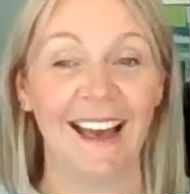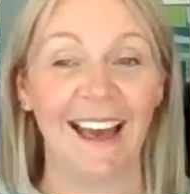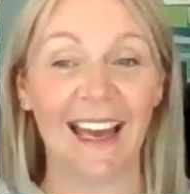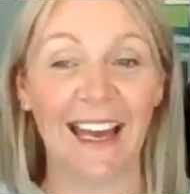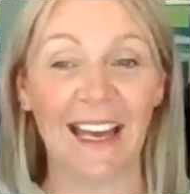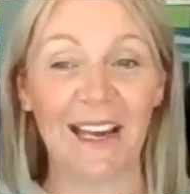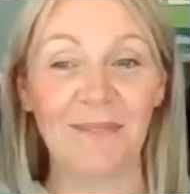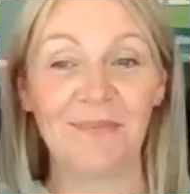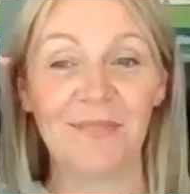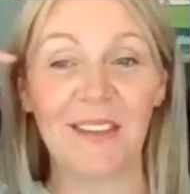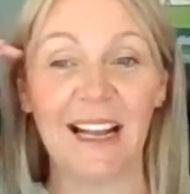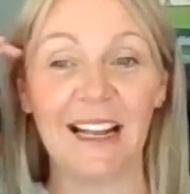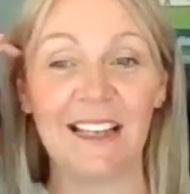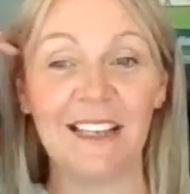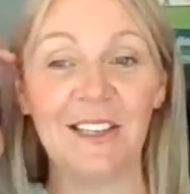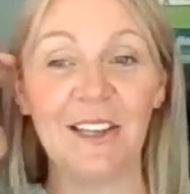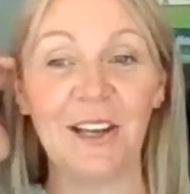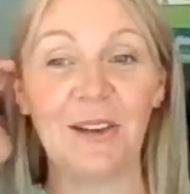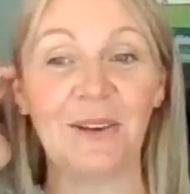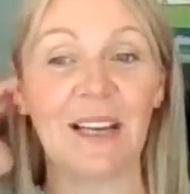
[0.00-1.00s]

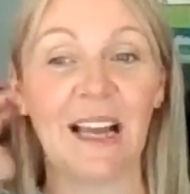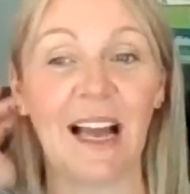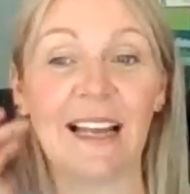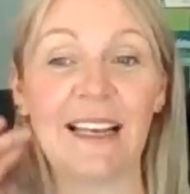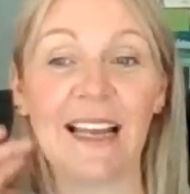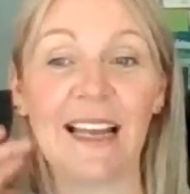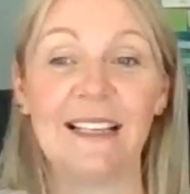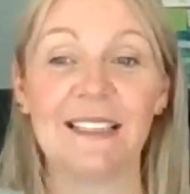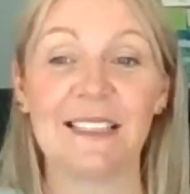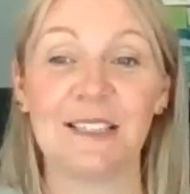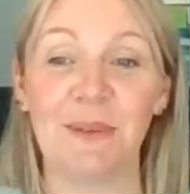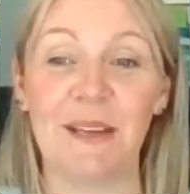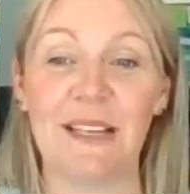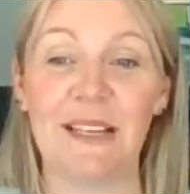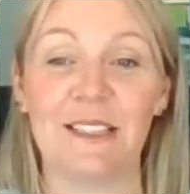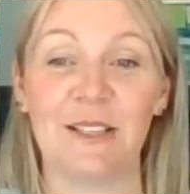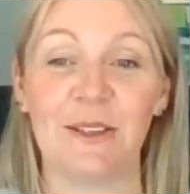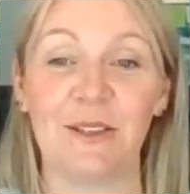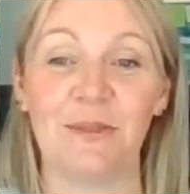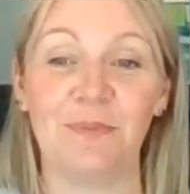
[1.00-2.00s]
And I'll
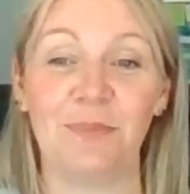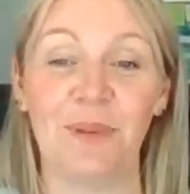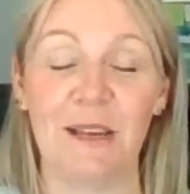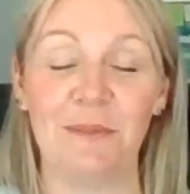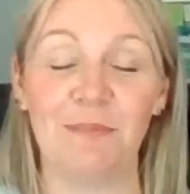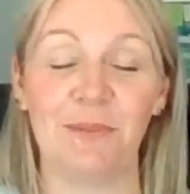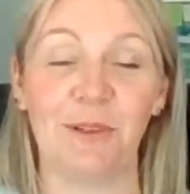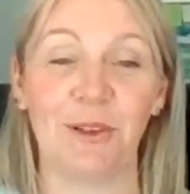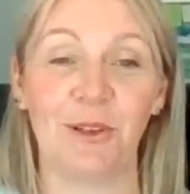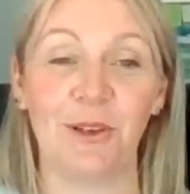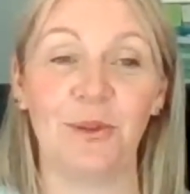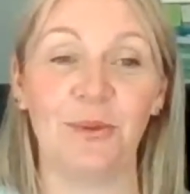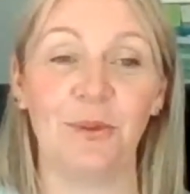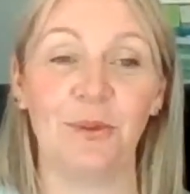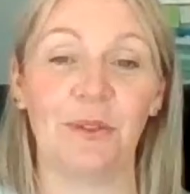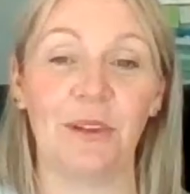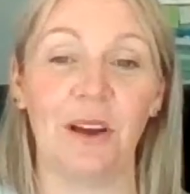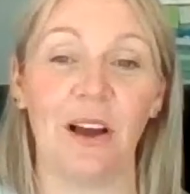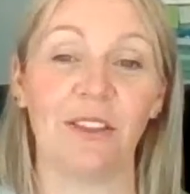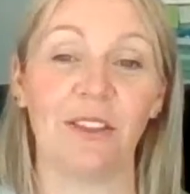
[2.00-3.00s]
speak to people who
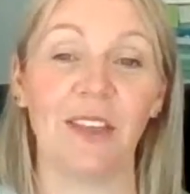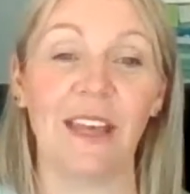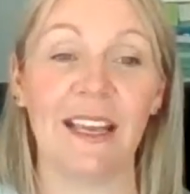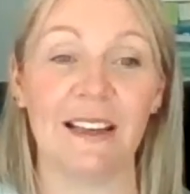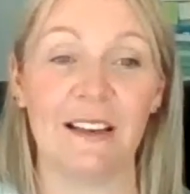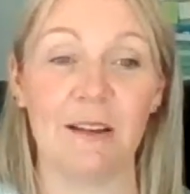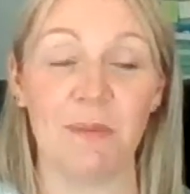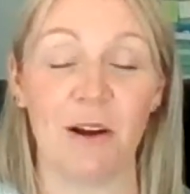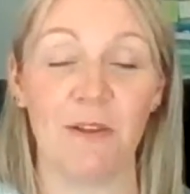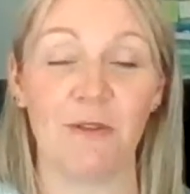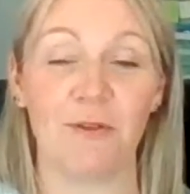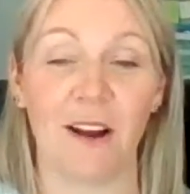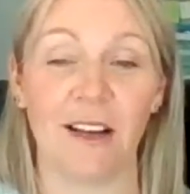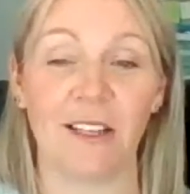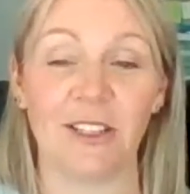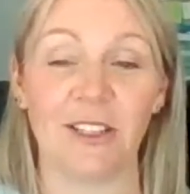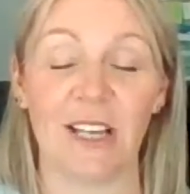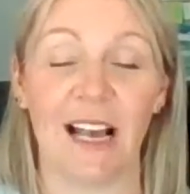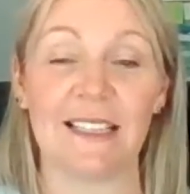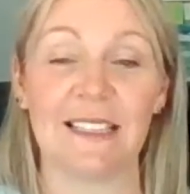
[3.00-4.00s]
are thinking about
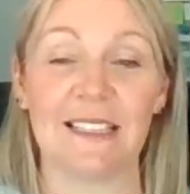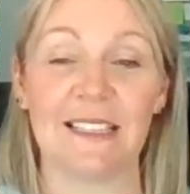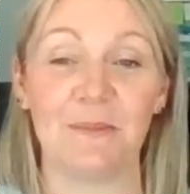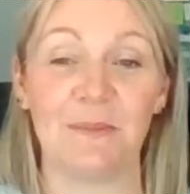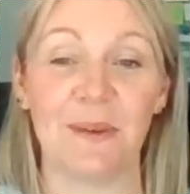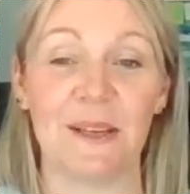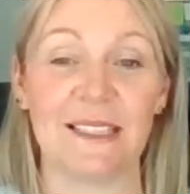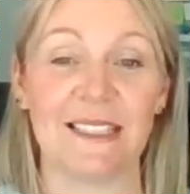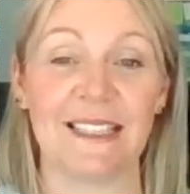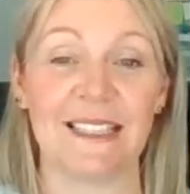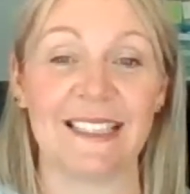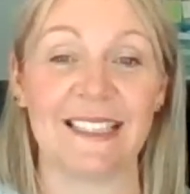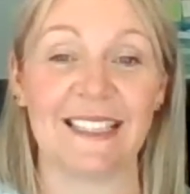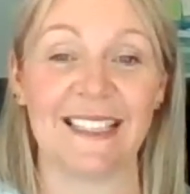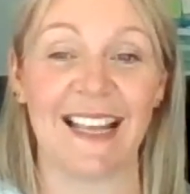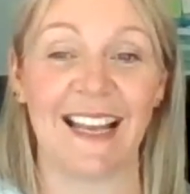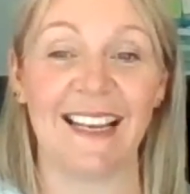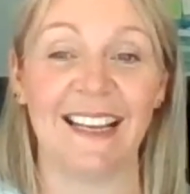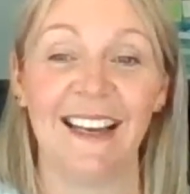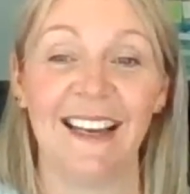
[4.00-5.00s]
franchising their business,
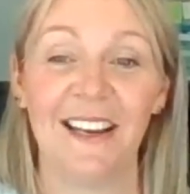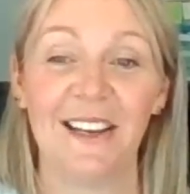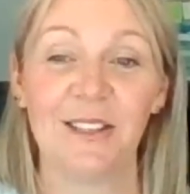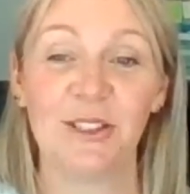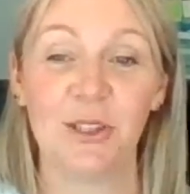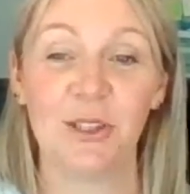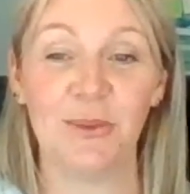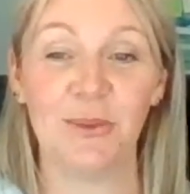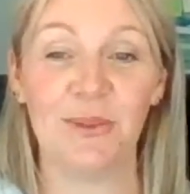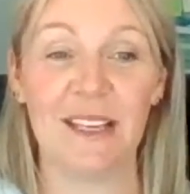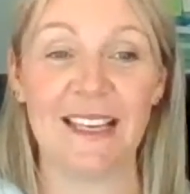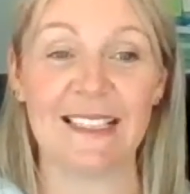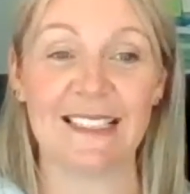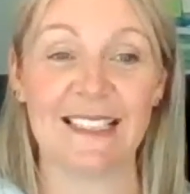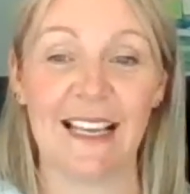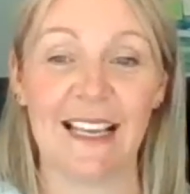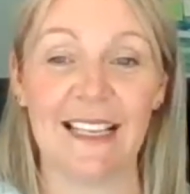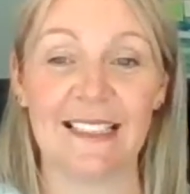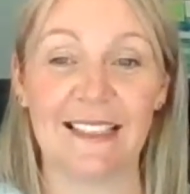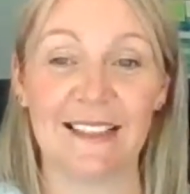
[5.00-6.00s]
and then 2 years
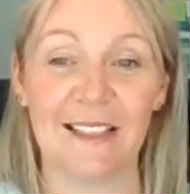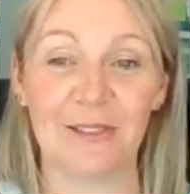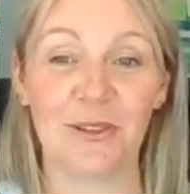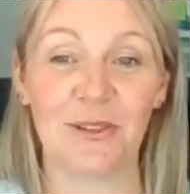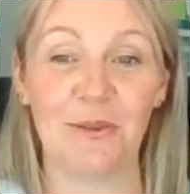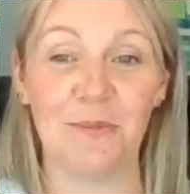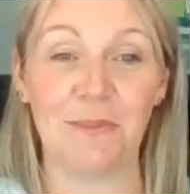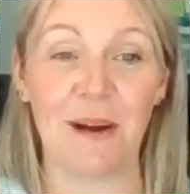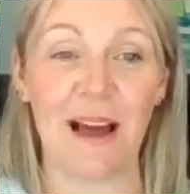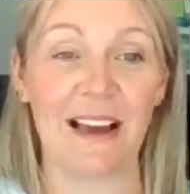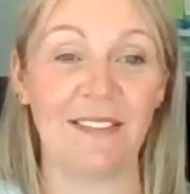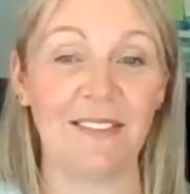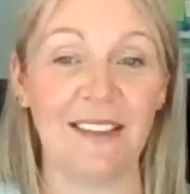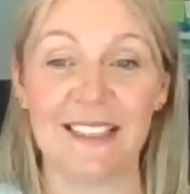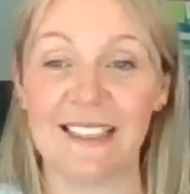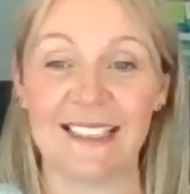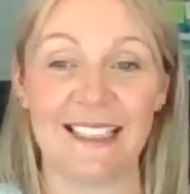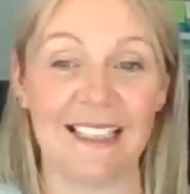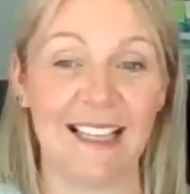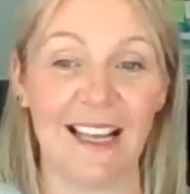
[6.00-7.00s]
later they'll come back and they
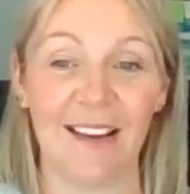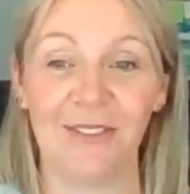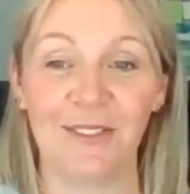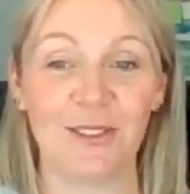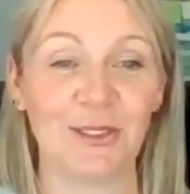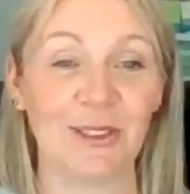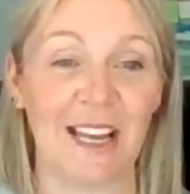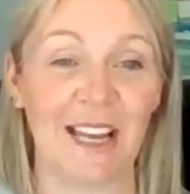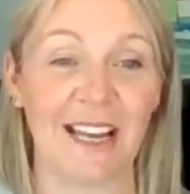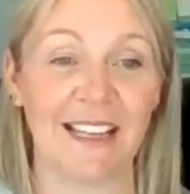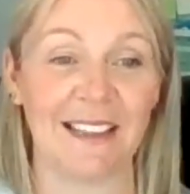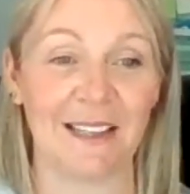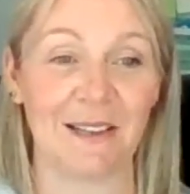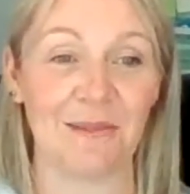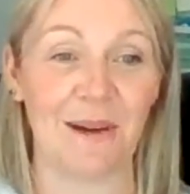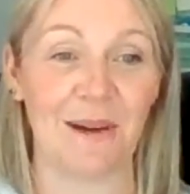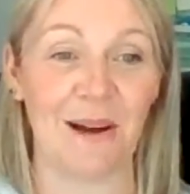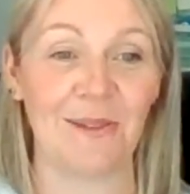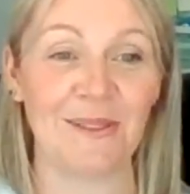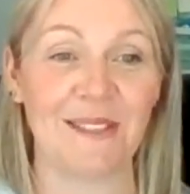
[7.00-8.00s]
still haven't done anything
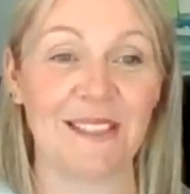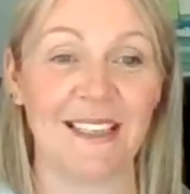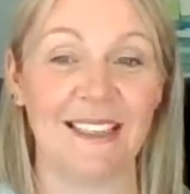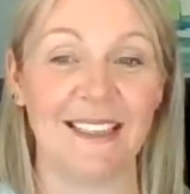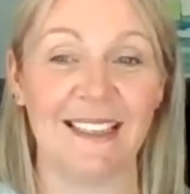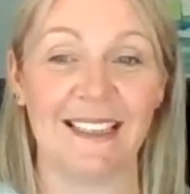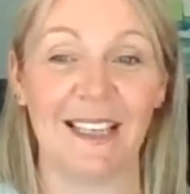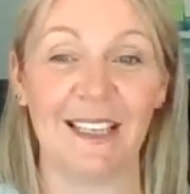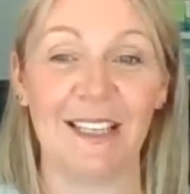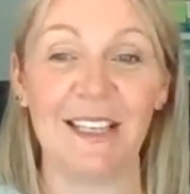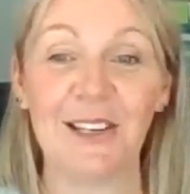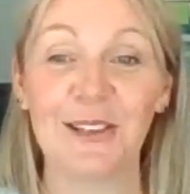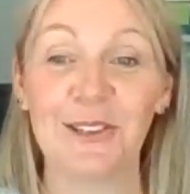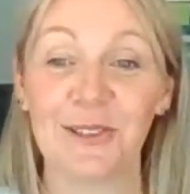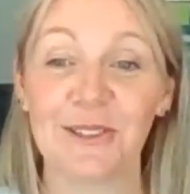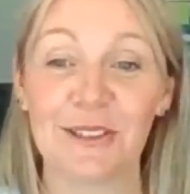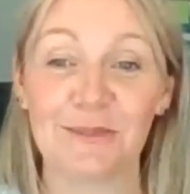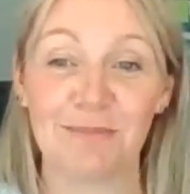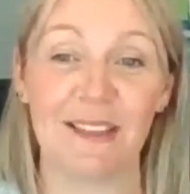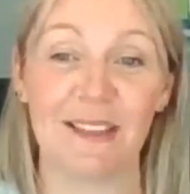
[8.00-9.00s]
about it. And you're like, you
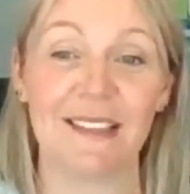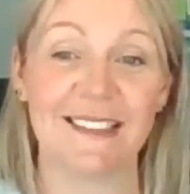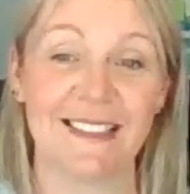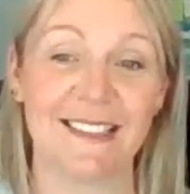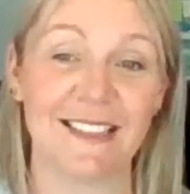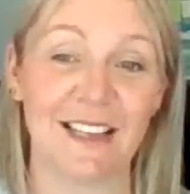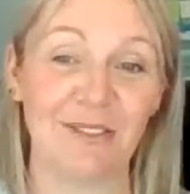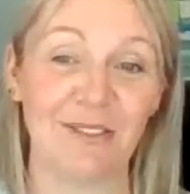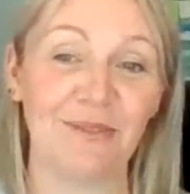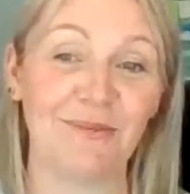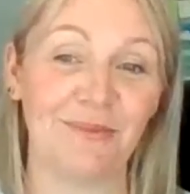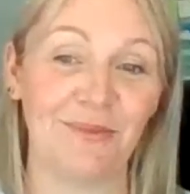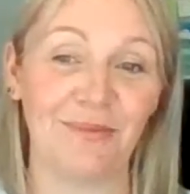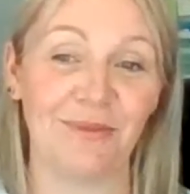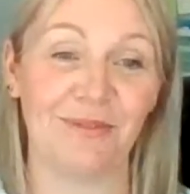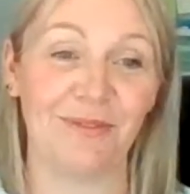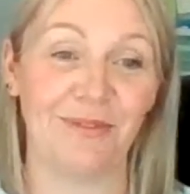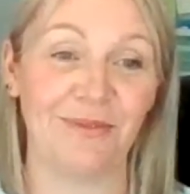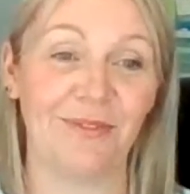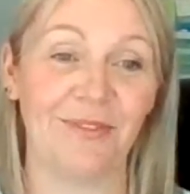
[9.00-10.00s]
could have been so
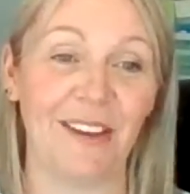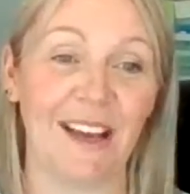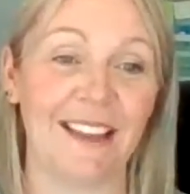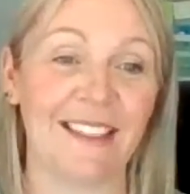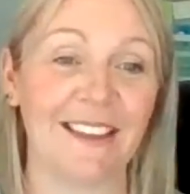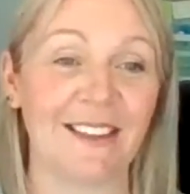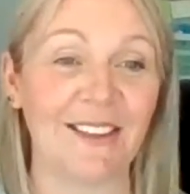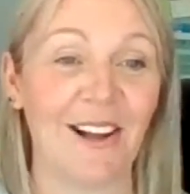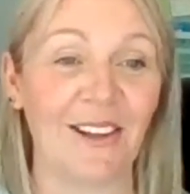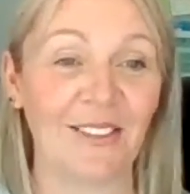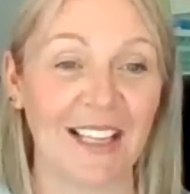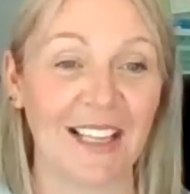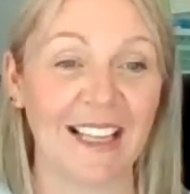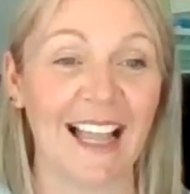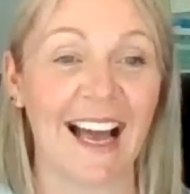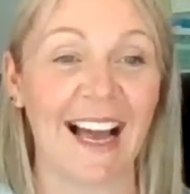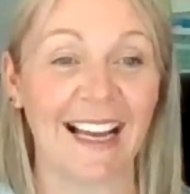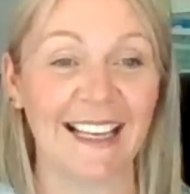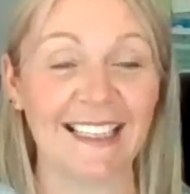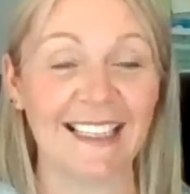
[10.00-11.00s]
further along the
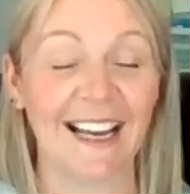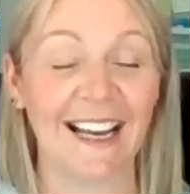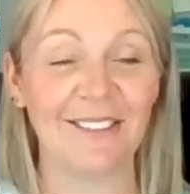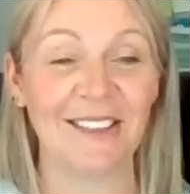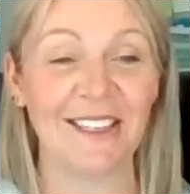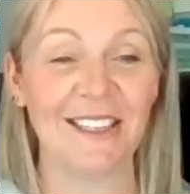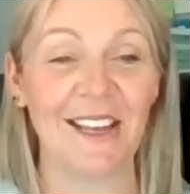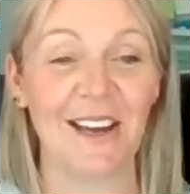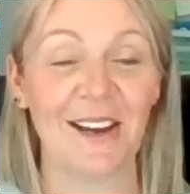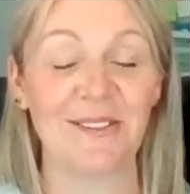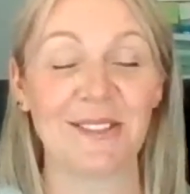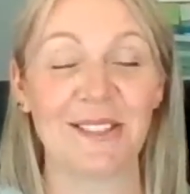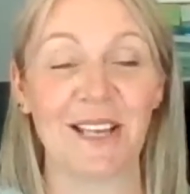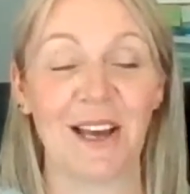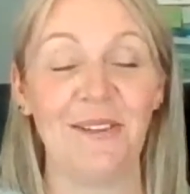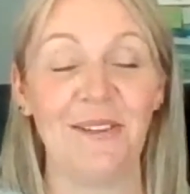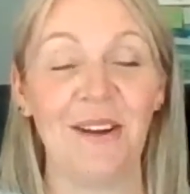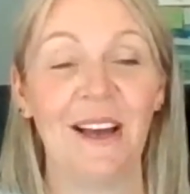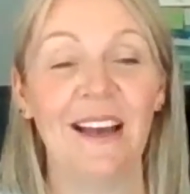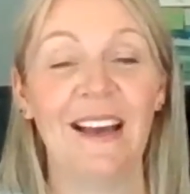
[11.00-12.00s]
line now,
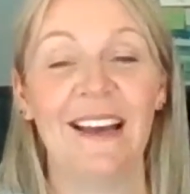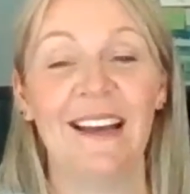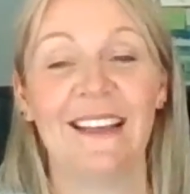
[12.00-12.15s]
So